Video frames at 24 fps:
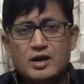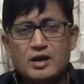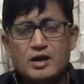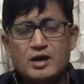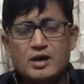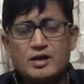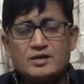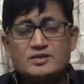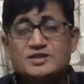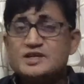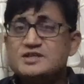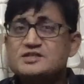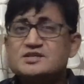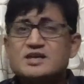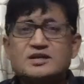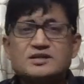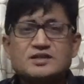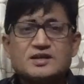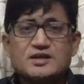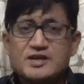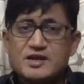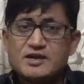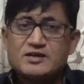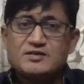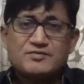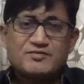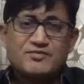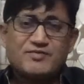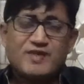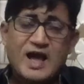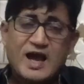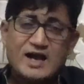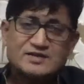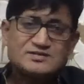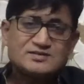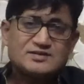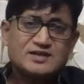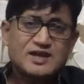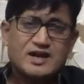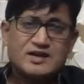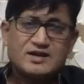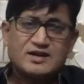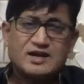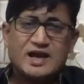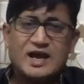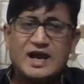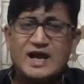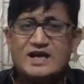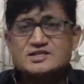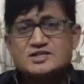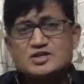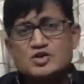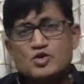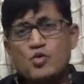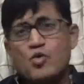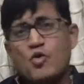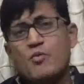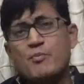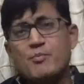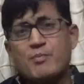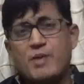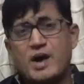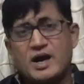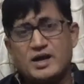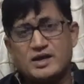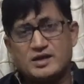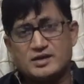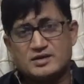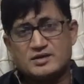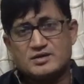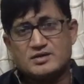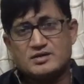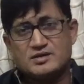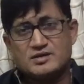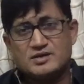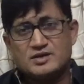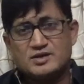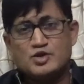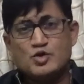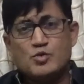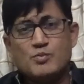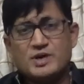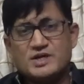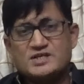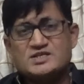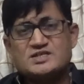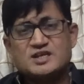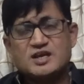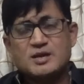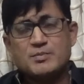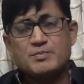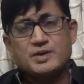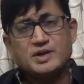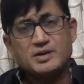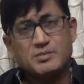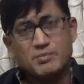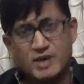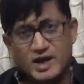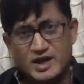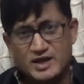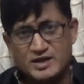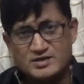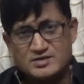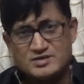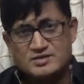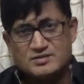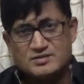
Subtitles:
These are the red flags that as a home buyer you must keep in mind.